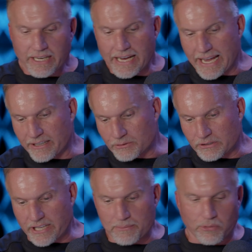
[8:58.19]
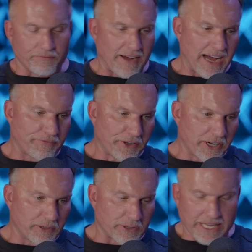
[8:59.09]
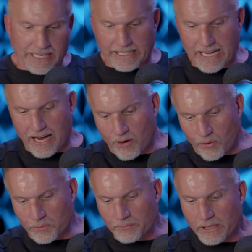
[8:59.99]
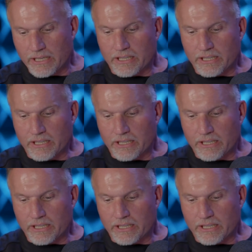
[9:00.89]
had it on the table at 5:30 when daddy got home.